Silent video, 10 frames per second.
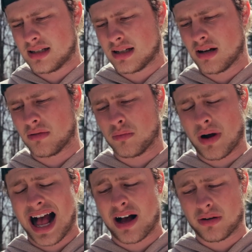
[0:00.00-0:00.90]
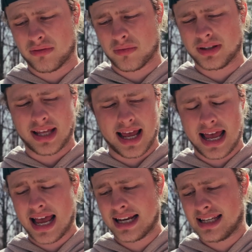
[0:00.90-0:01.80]
Oh, wow. What the
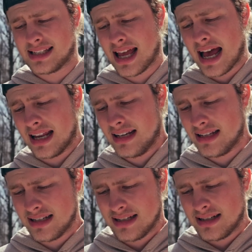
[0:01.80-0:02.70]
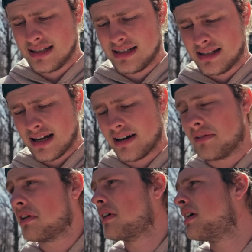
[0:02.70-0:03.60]
heck is that? I don't even...